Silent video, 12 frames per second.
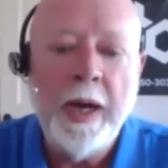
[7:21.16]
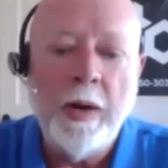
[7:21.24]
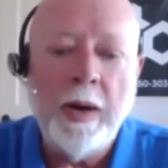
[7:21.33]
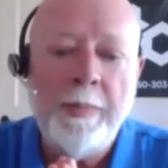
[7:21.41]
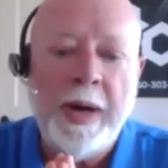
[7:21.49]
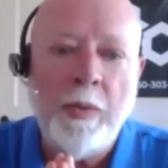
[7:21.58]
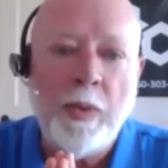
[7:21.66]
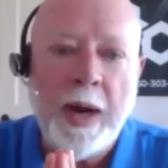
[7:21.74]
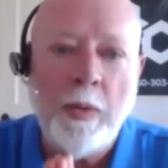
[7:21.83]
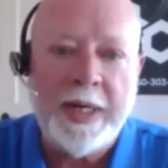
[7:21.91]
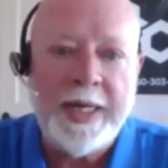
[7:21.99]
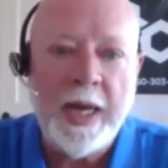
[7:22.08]
but what
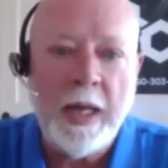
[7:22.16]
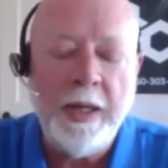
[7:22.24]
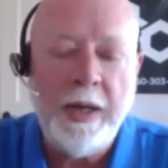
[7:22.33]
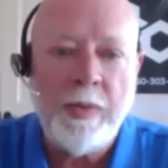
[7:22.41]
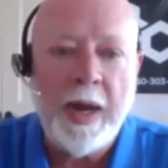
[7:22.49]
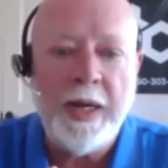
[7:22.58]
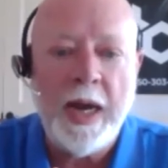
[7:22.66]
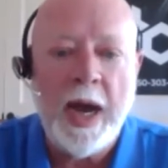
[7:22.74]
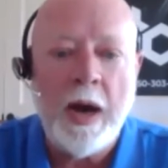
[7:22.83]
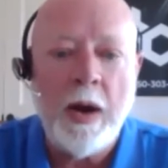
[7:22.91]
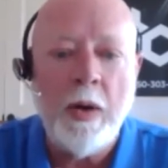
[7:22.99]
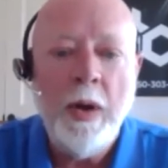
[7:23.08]
I would tell you right
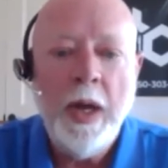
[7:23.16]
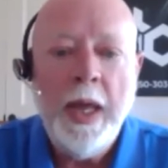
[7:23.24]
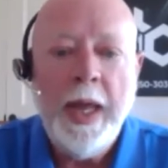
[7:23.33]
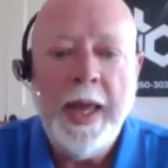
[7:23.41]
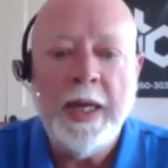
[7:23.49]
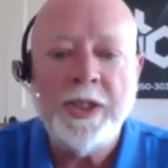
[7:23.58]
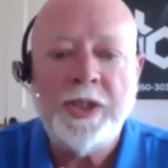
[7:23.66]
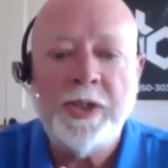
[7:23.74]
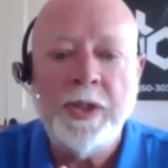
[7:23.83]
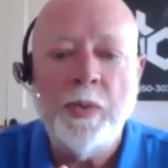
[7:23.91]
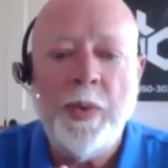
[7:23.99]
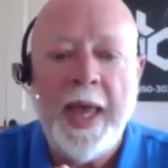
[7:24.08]
now is
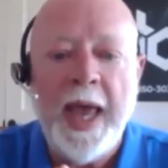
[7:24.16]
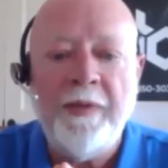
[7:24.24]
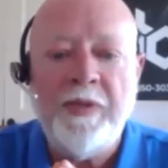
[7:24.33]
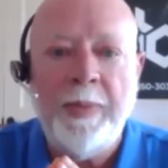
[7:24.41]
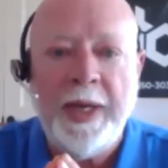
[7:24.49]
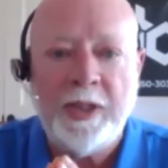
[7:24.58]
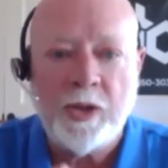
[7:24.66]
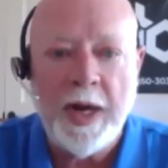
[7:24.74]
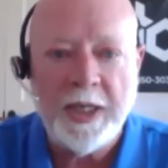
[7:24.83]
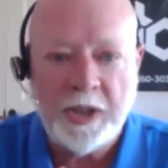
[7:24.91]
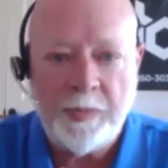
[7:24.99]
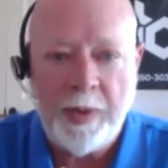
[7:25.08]
we have to be
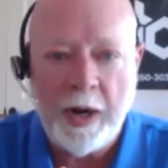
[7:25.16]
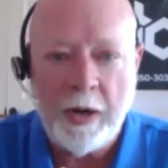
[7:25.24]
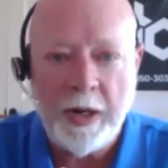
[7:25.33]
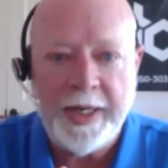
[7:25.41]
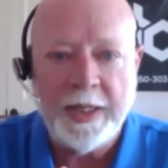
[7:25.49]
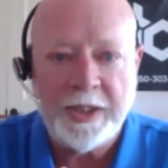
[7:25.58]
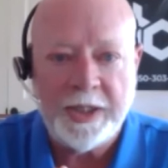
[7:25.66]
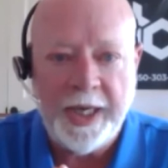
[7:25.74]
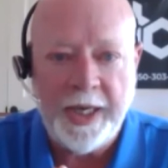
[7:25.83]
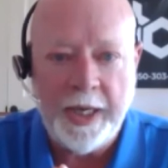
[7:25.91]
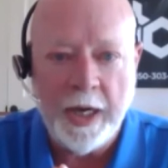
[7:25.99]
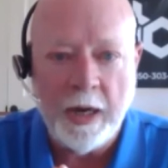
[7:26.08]
transparent as
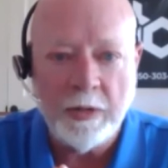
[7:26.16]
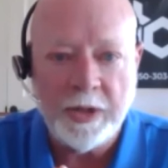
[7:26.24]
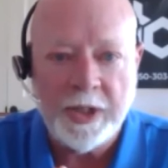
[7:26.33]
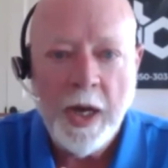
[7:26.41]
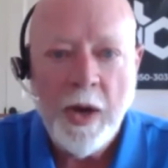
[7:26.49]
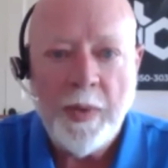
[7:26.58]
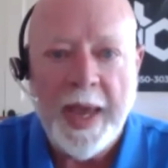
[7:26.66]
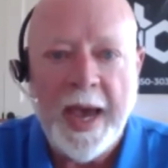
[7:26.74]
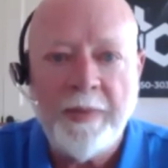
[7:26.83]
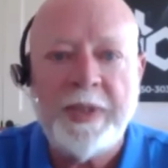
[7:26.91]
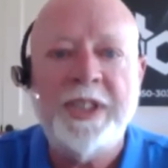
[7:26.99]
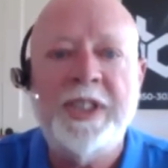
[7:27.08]
CEOs. We
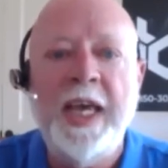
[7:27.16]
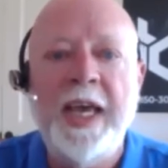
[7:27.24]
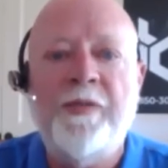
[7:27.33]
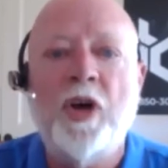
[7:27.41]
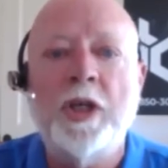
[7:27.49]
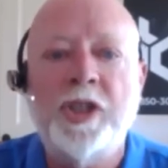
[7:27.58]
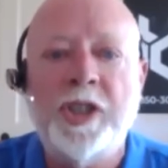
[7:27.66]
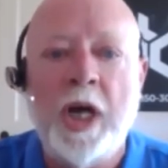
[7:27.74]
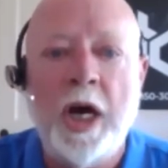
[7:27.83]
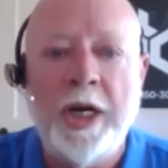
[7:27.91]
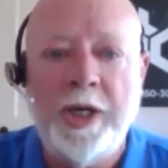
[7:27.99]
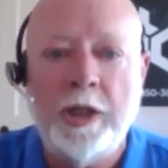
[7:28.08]
have to seek first to
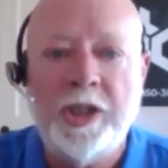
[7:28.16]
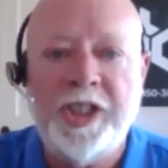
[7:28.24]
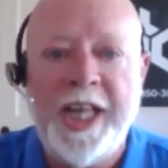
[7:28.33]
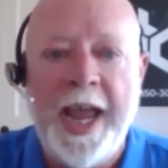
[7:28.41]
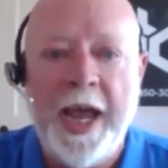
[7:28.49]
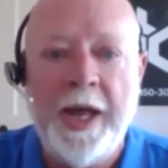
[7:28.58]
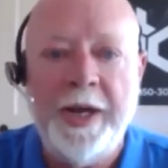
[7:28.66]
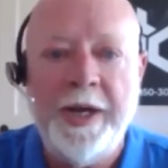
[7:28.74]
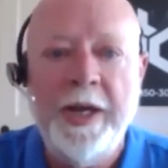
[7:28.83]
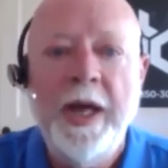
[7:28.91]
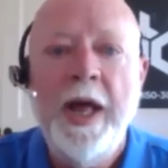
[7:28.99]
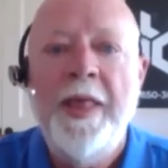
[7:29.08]
understand,
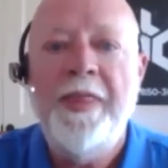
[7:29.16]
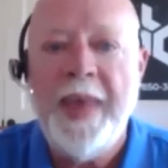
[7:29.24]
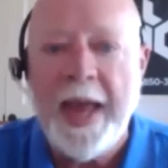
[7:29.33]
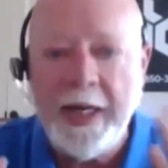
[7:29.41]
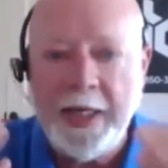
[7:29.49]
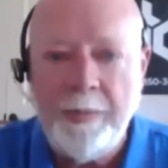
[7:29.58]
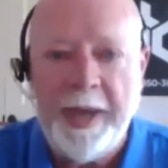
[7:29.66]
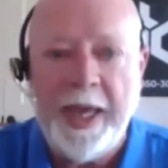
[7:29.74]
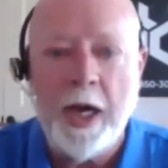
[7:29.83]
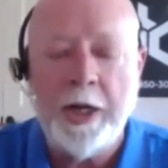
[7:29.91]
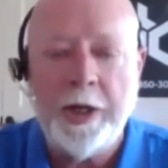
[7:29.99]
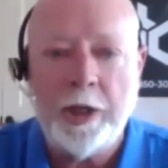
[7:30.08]
then to
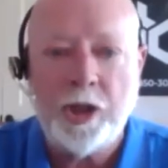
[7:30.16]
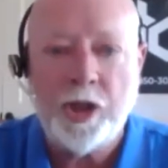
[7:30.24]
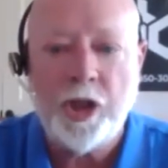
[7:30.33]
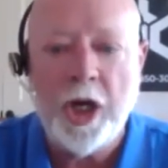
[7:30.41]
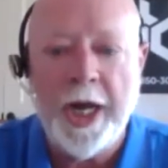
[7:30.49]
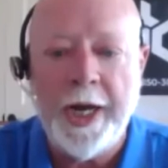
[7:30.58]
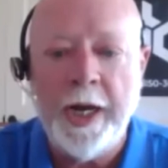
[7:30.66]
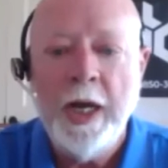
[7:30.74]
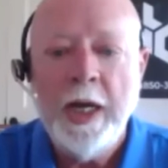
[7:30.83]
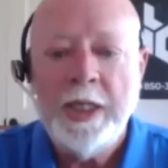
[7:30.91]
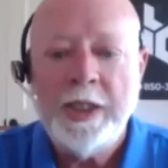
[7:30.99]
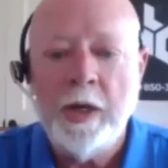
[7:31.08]
be understood.
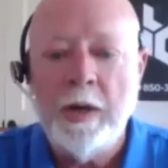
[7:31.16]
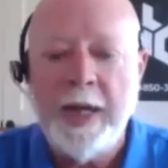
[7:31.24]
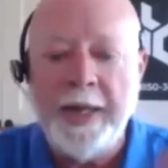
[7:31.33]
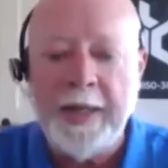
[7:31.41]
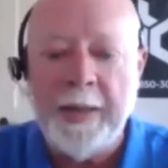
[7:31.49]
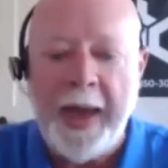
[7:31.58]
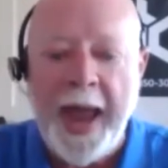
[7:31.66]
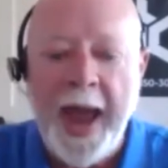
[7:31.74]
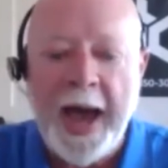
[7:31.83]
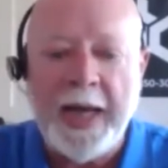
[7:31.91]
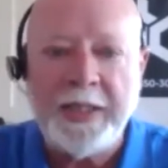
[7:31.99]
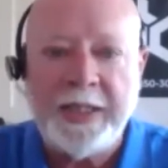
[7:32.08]
So in the
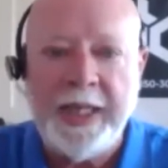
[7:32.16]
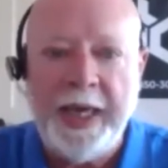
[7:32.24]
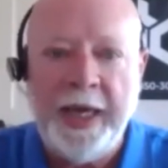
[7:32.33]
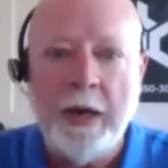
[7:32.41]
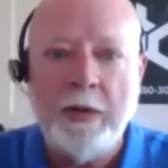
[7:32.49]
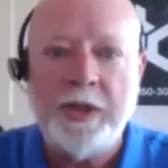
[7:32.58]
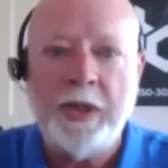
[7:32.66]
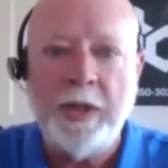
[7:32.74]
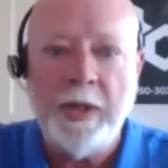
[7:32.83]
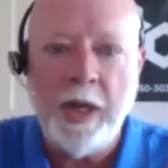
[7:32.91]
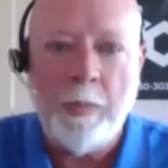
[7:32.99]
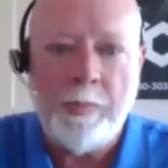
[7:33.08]
past, CEOs,
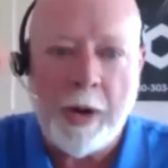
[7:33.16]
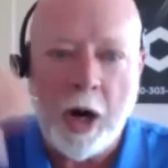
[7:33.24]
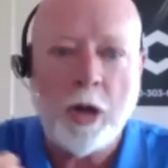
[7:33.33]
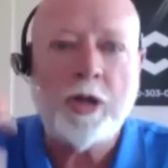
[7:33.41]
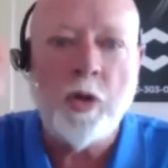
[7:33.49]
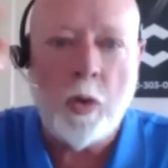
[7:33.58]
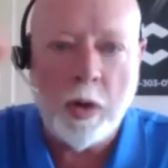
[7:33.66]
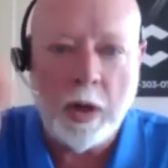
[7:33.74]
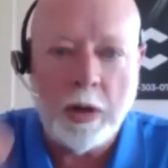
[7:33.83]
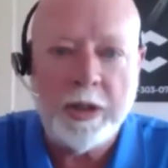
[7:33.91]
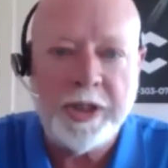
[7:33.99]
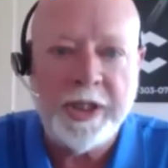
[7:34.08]
barked
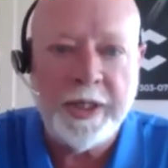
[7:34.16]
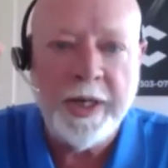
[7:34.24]
orders and